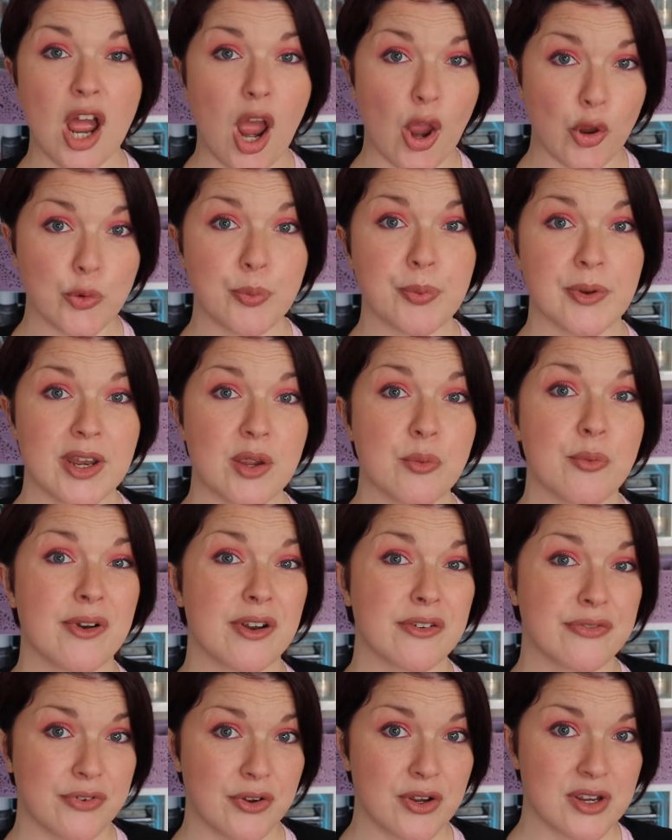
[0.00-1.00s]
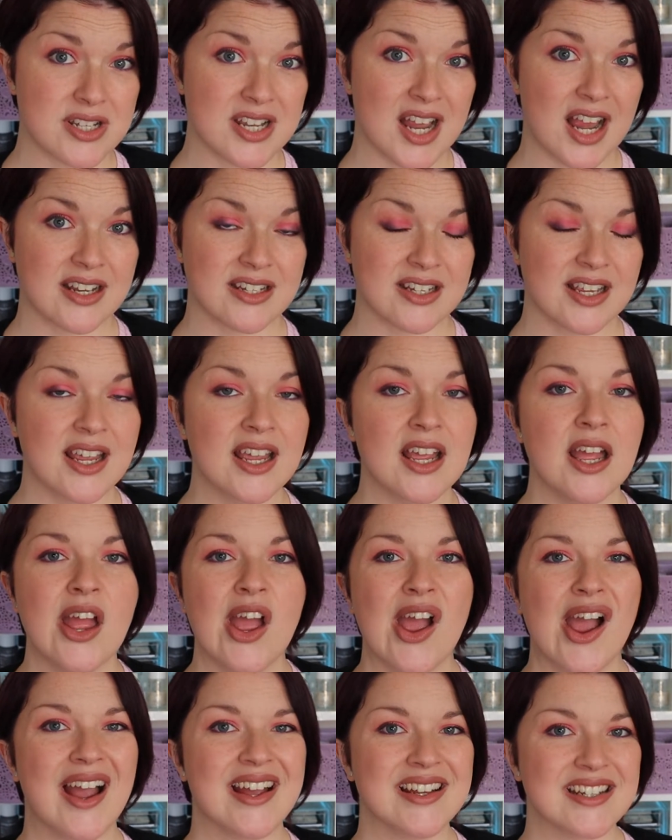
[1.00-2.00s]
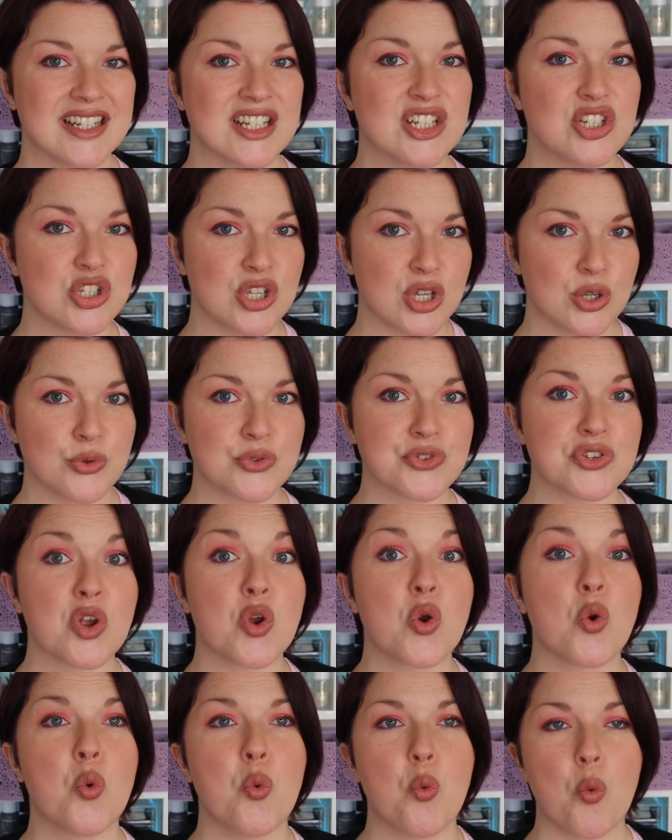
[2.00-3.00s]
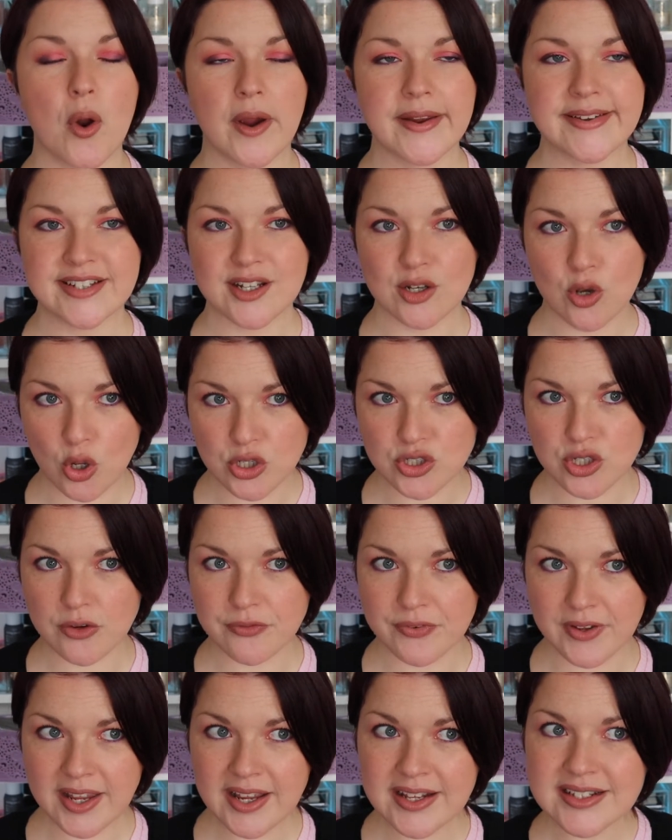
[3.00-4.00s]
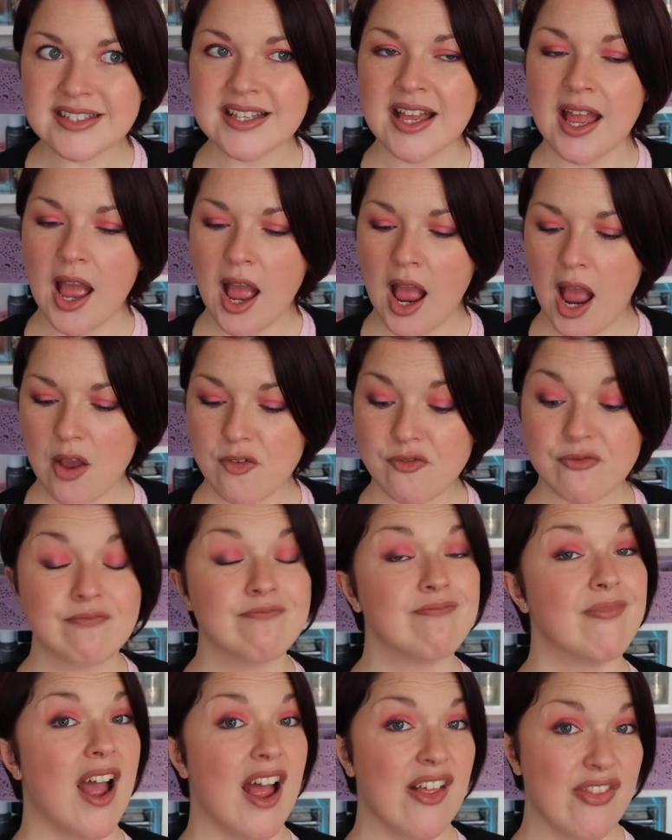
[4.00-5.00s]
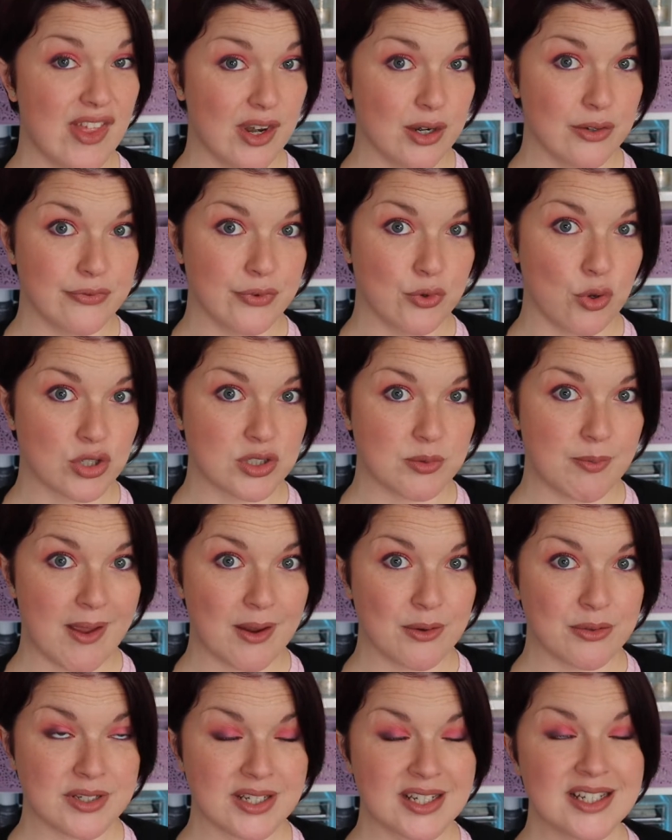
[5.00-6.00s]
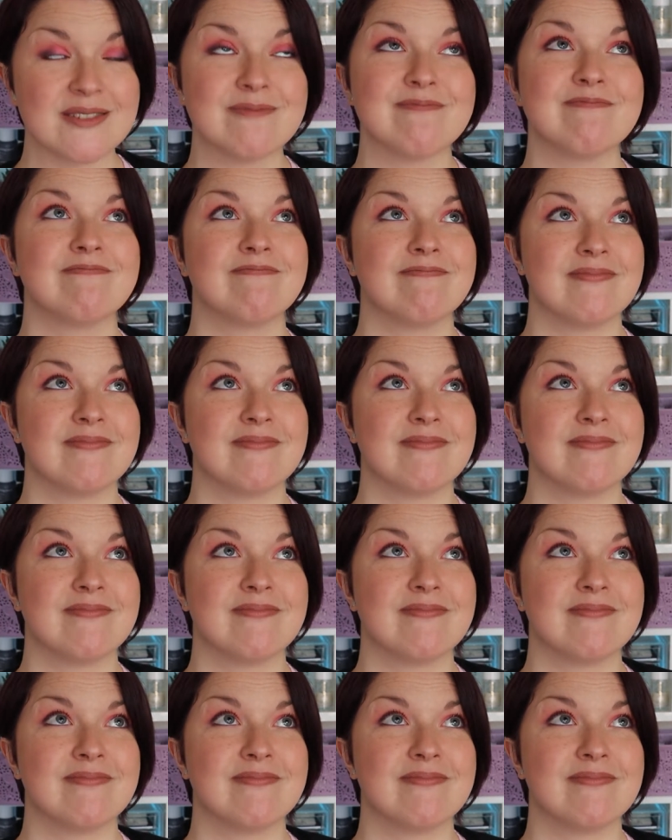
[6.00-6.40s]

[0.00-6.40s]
open it when I first had it. I did use quite a lot of it and then I forgot about it.